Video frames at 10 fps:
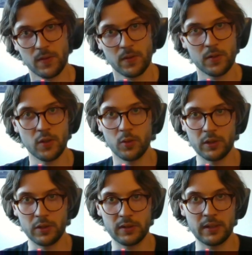So we're
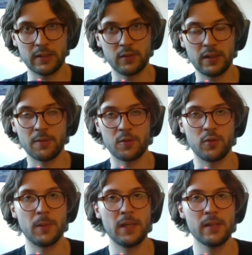going to take 3 damage to
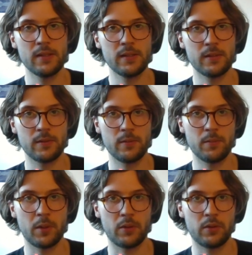the base,
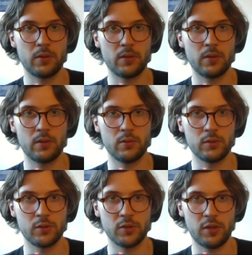but we'll
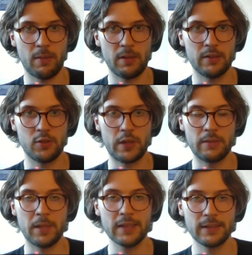just happily
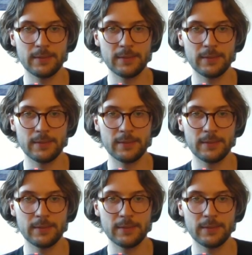trade back.